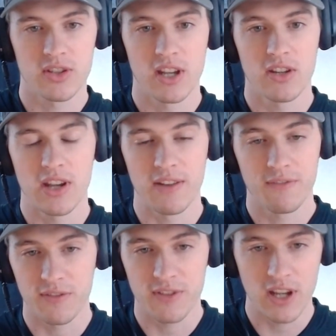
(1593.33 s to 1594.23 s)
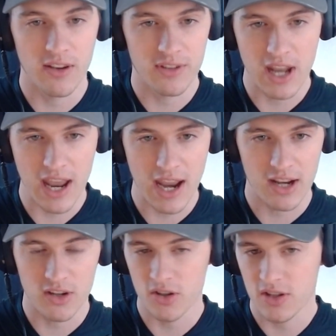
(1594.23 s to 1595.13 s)
that you get 50 of a day
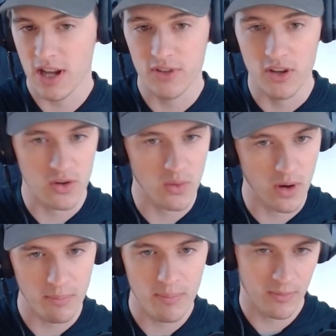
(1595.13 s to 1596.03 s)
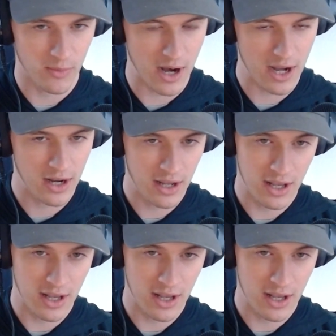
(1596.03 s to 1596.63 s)
and you just have to do them, right?